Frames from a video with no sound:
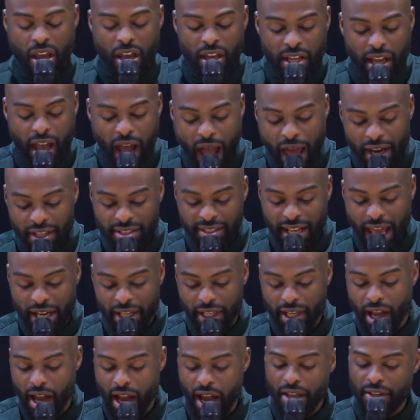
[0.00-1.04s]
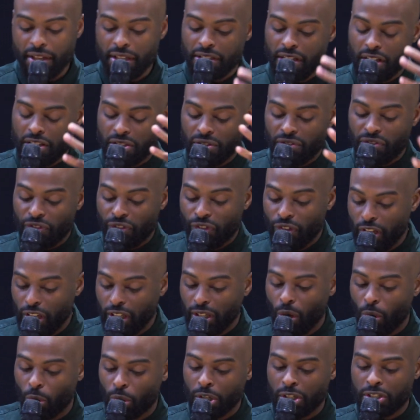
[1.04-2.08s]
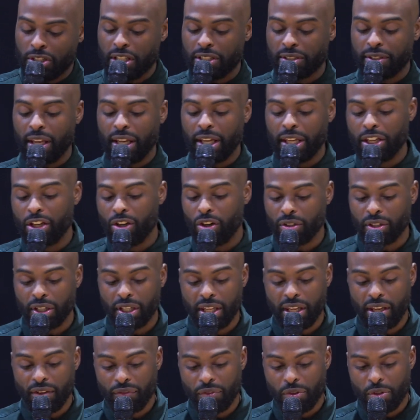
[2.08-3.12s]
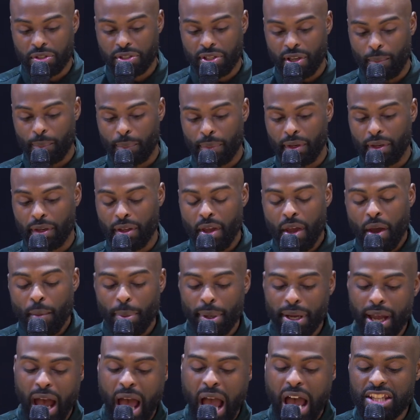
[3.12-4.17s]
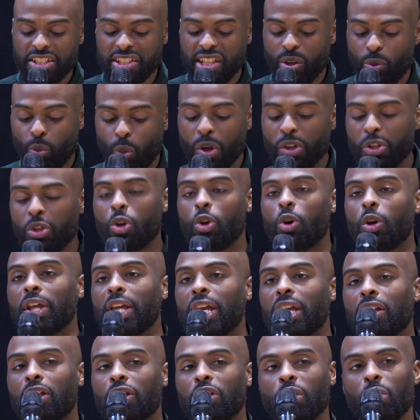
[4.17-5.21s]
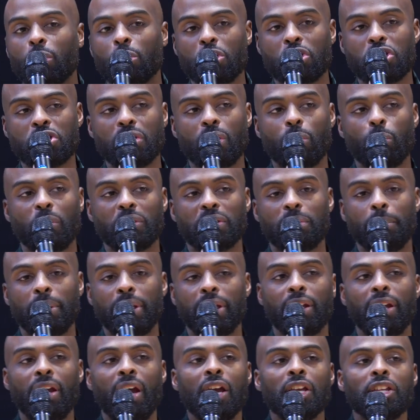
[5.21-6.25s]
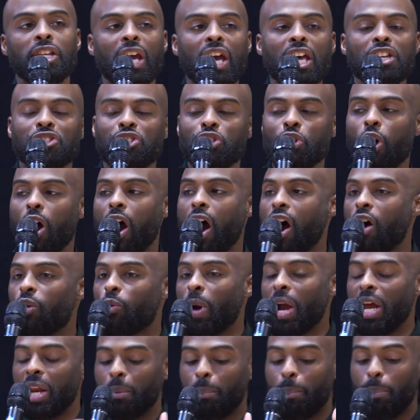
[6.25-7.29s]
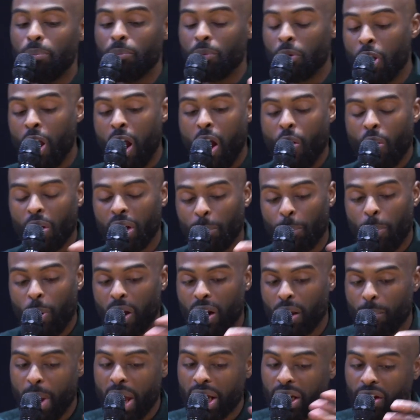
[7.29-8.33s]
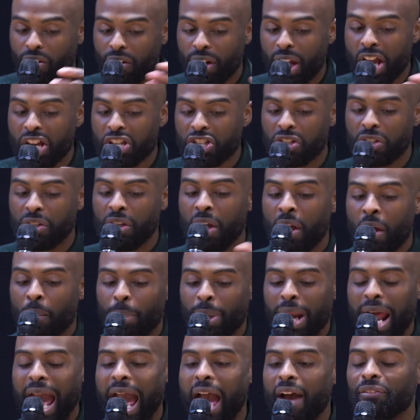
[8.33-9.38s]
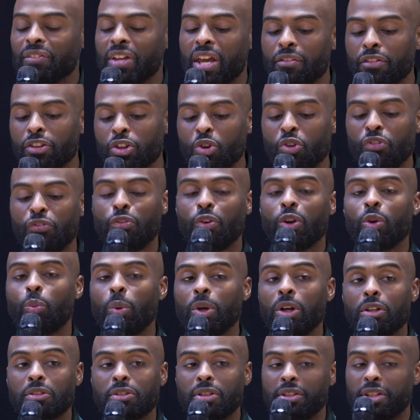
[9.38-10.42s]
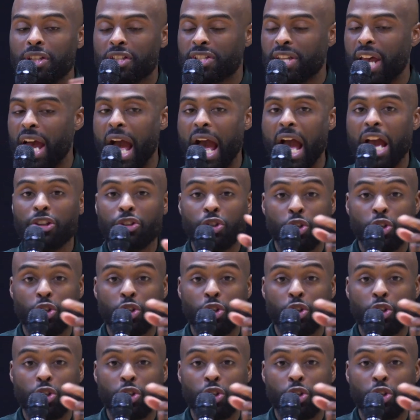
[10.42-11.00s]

God is not a God that's just a freeloader and just think he's going to give you something. But God said, when are you going to get in unionship with me? Yes, you're already a part of my creation, but I have given you free will to decide.